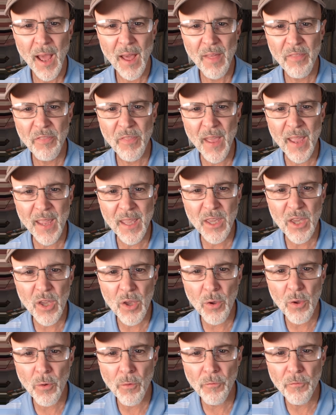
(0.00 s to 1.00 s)
I thank
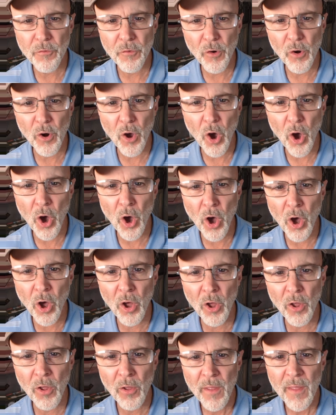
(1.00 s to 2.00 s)
you for
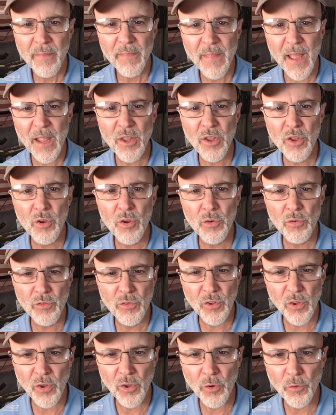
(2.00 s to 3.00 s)
all that you
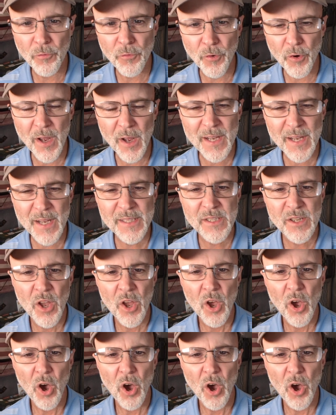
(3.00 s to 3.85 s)
do for us